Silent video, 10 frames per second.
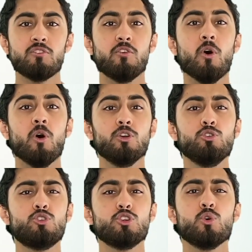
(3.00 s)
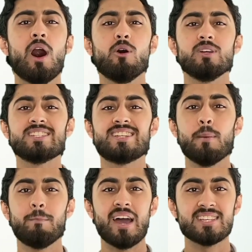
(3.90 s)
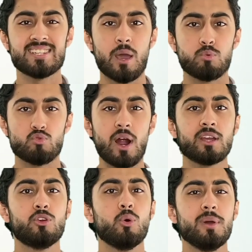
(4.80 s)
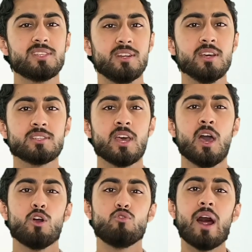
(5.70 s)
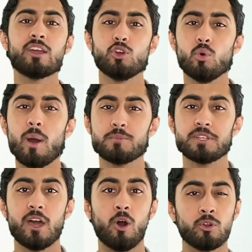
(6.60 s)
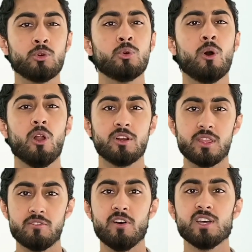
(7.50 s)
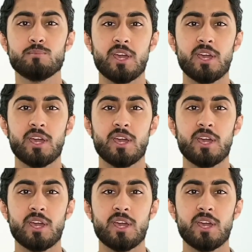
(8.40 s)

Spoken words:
for you to know how to step-by-step rank your business, rank your website on Google onto the first